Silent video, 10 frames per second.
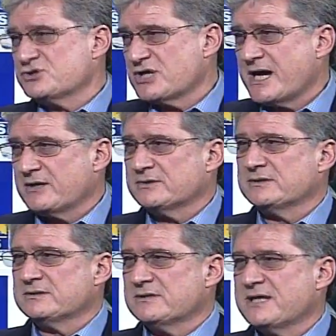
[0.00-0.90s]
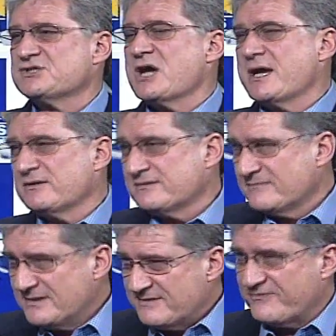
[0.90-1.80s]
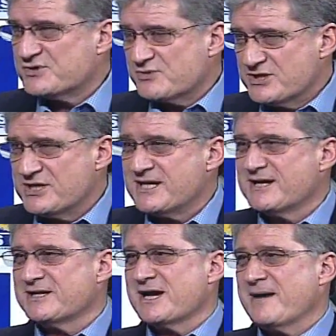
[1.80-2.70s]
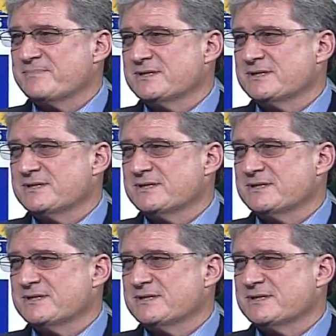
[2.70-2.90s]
child, first one you didn't adopt?